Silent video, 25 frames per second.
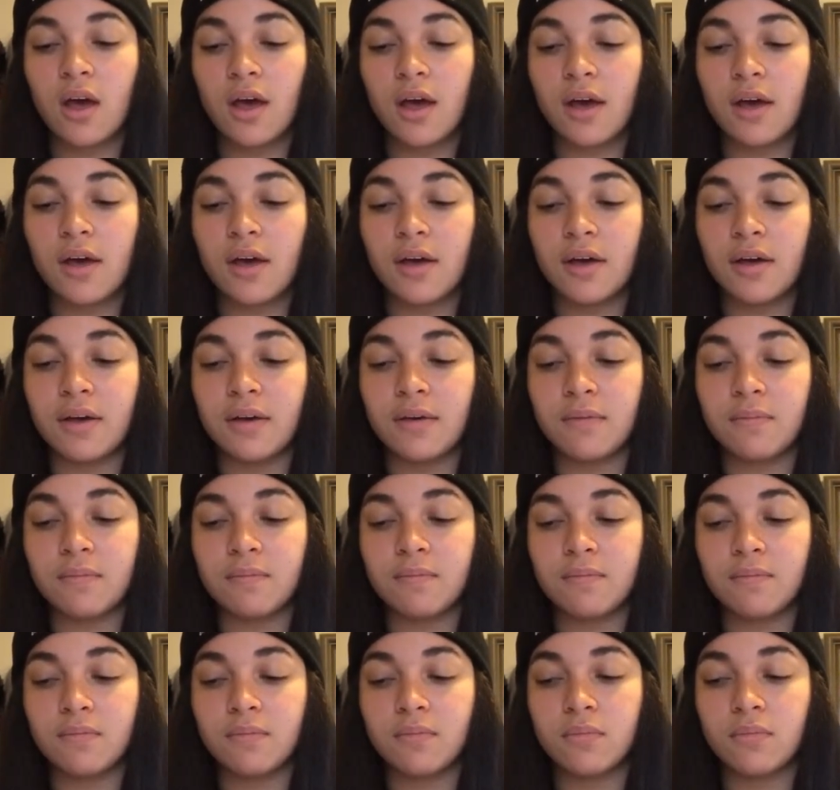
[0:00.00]

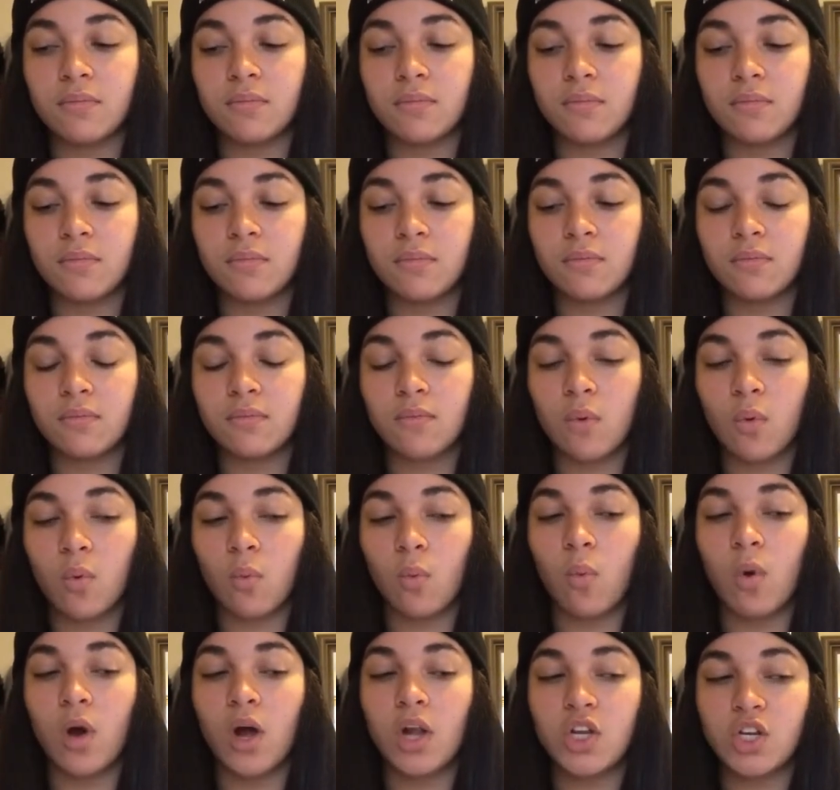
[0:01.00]
Um,
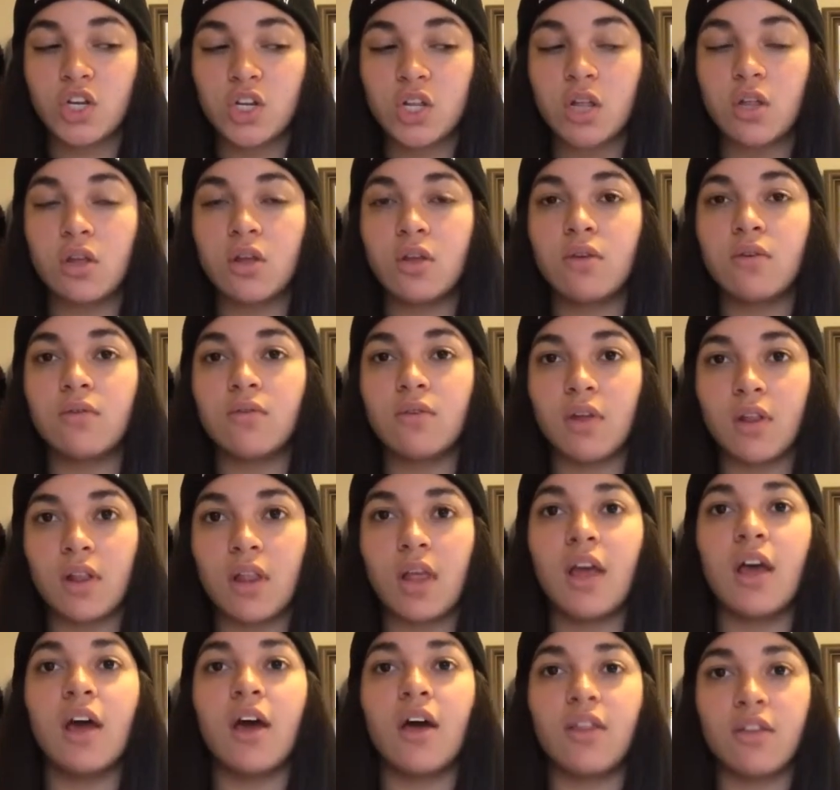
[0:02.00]
watch the
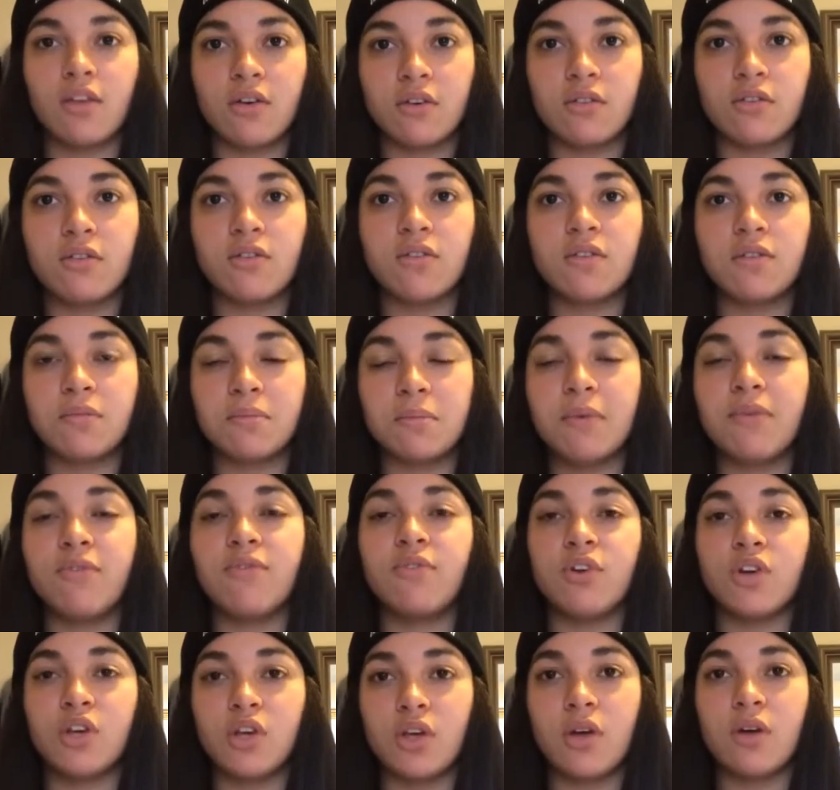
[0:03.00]
like others
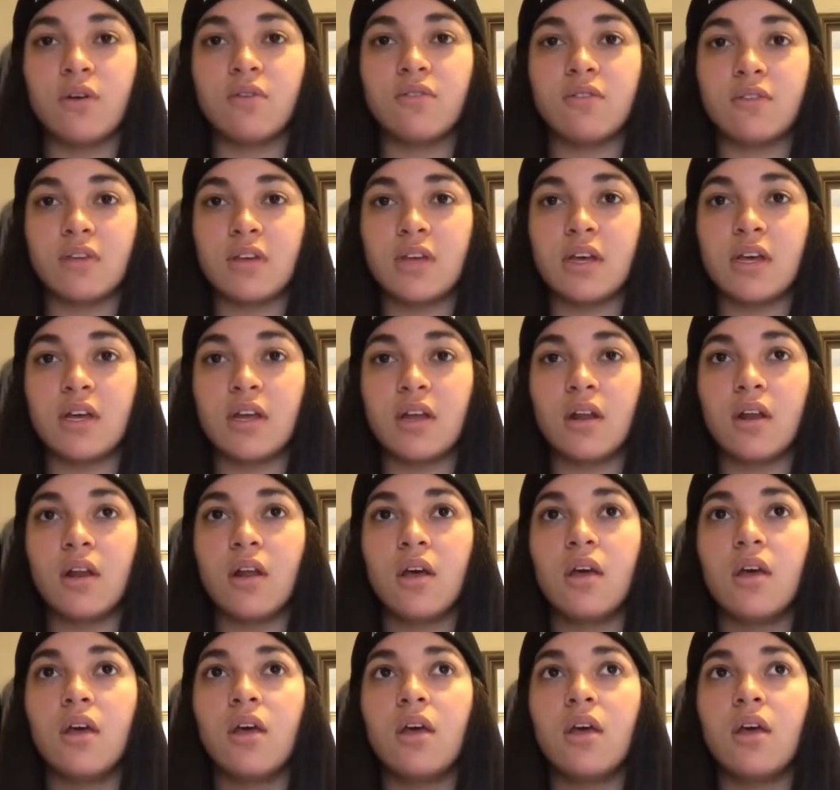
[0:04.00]
before you go see it.